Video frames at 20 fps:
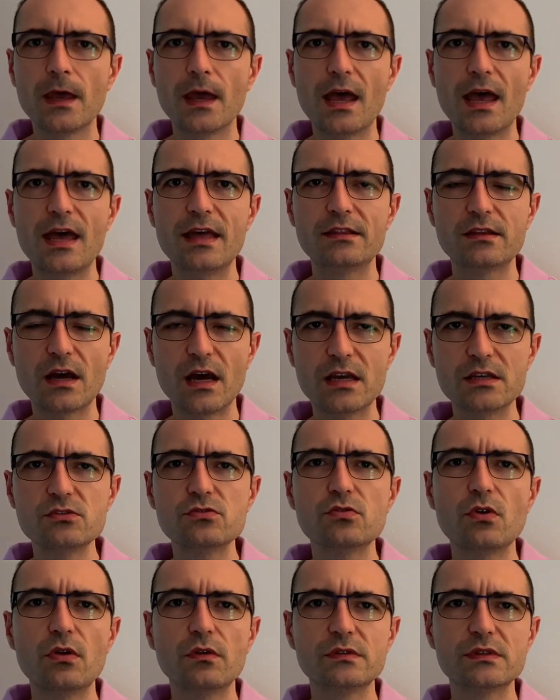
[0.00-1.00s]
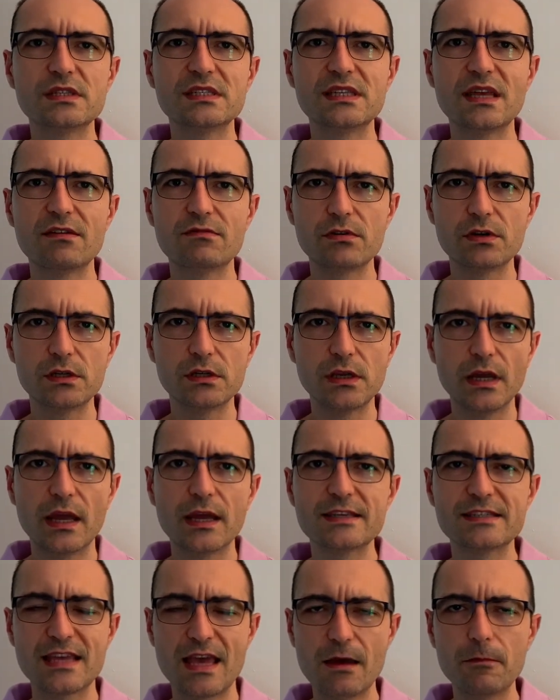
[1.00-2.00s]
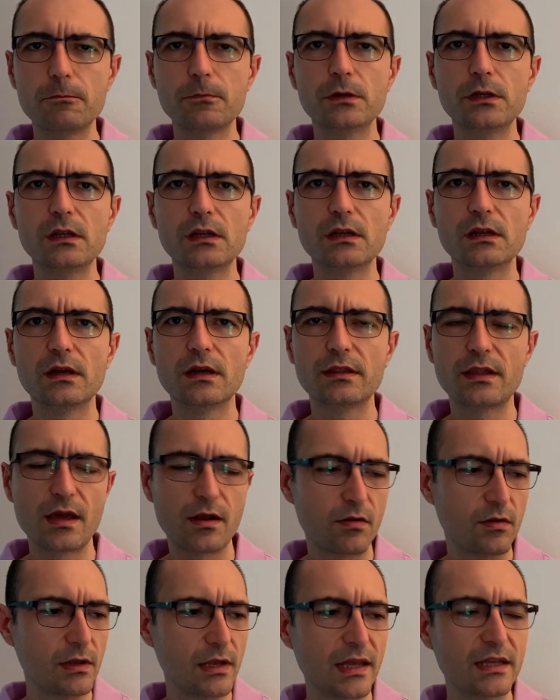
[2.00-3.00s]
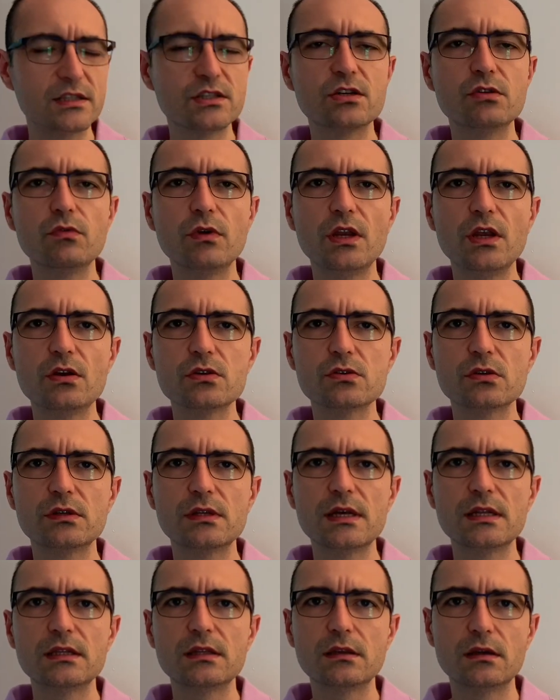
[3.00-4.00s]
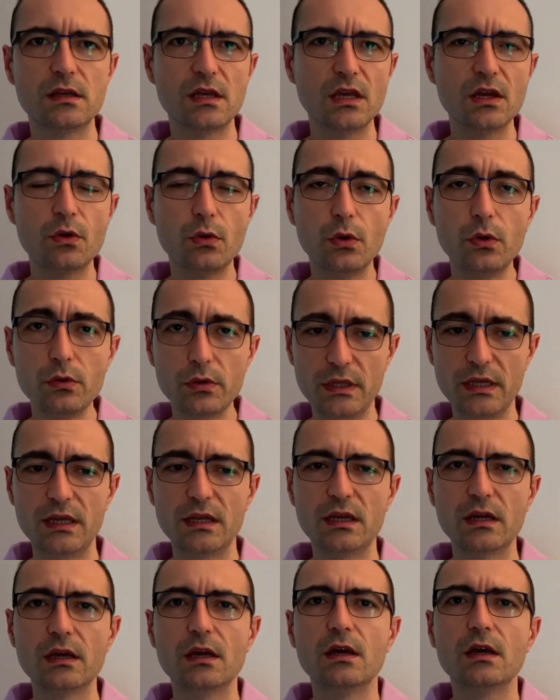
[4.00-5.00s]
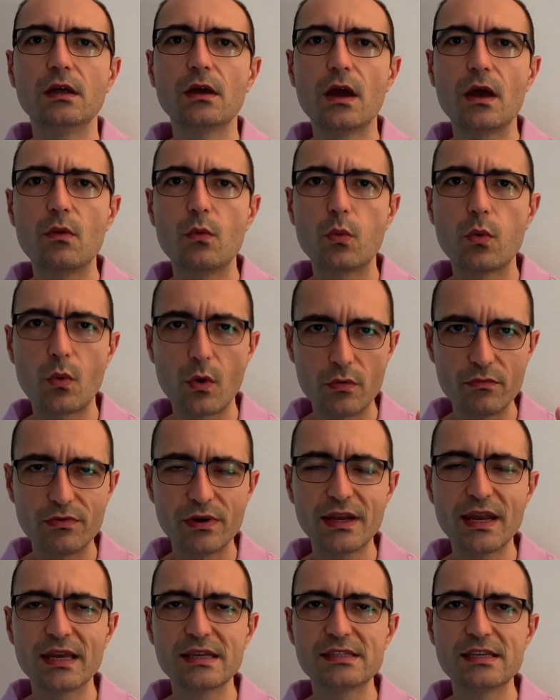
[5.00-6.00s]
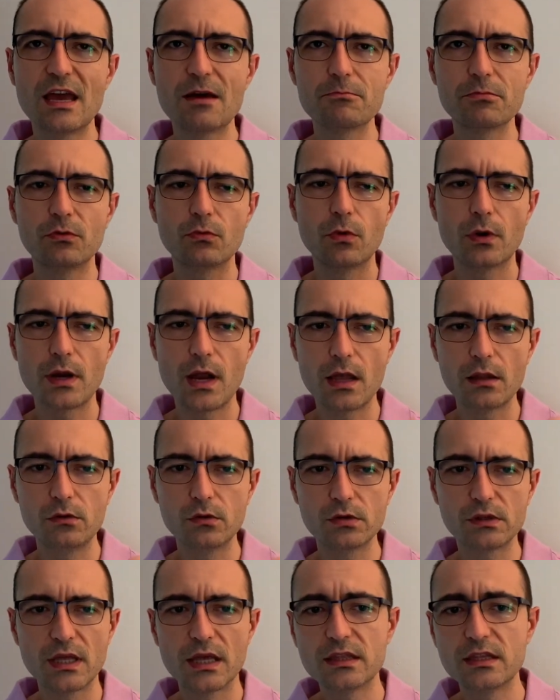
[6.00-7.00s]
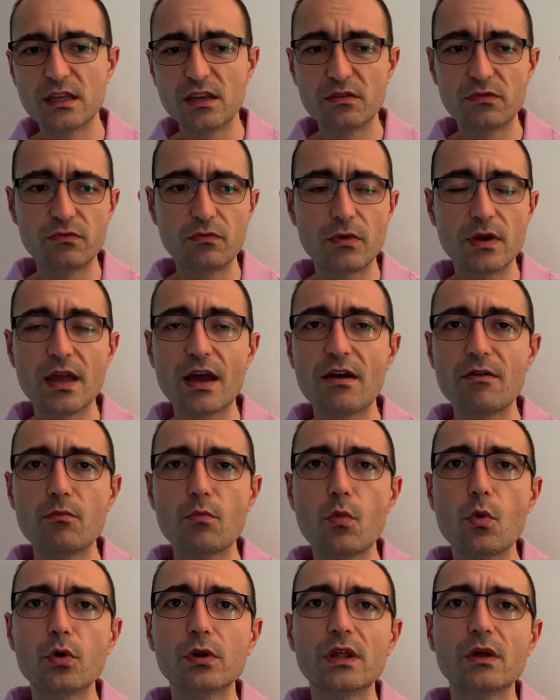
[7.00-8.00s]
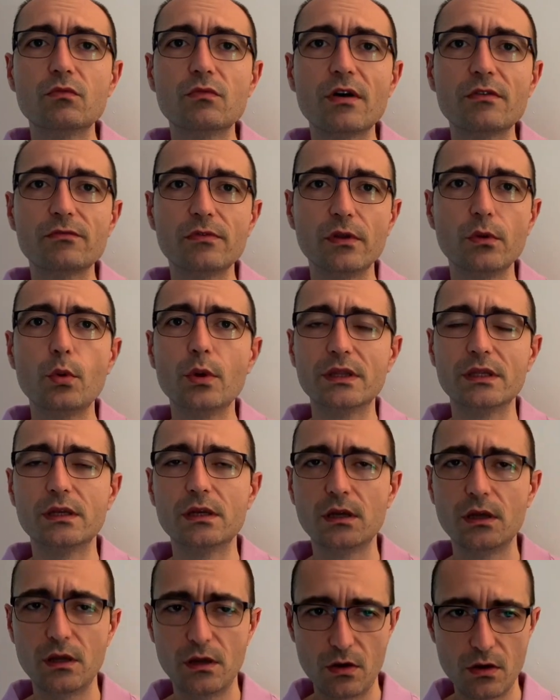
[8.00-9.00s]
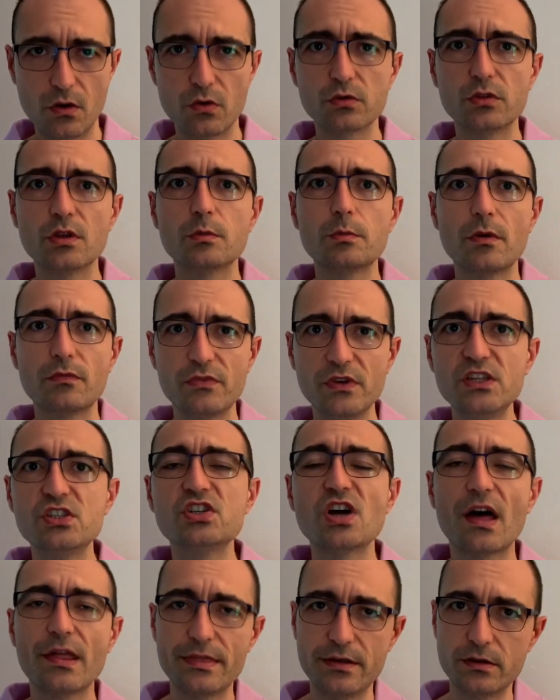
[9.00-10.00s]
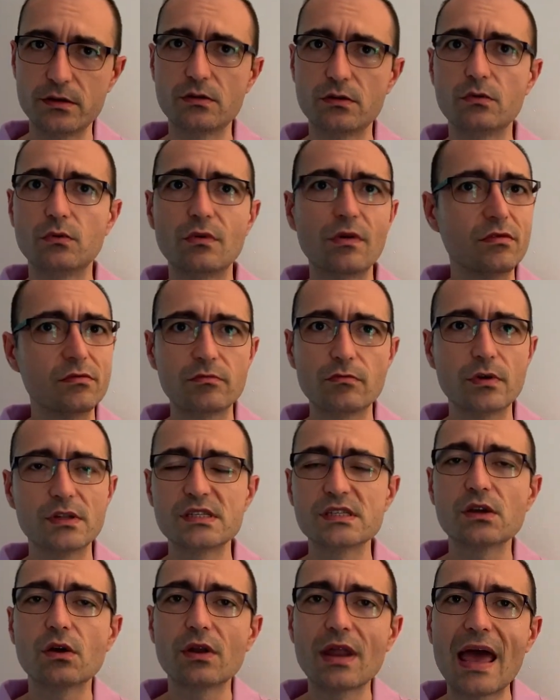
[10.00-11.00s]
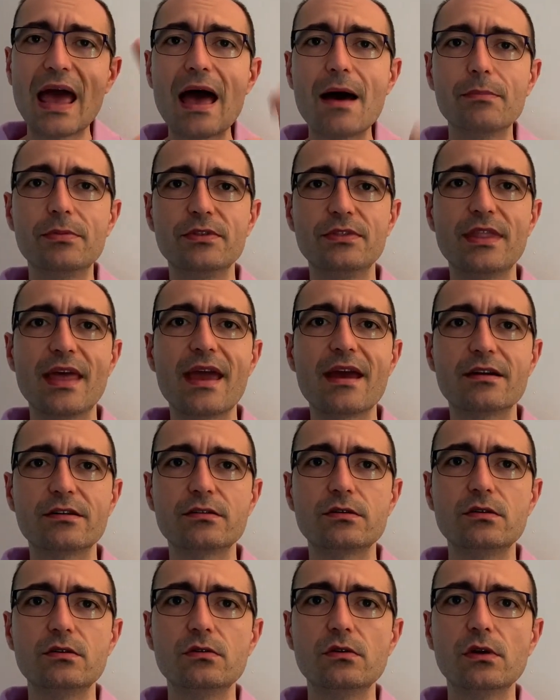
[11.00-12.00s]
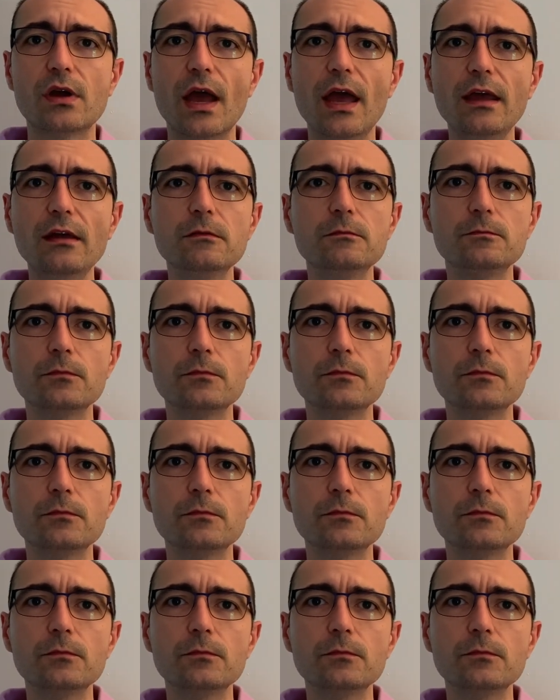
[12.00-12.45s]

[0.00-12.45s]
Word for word: And I solved several examples. There are lecture videos on that, including a, a one example where I looked at if we have more than one fluid on top of each other, well, what's going to happen there, okay?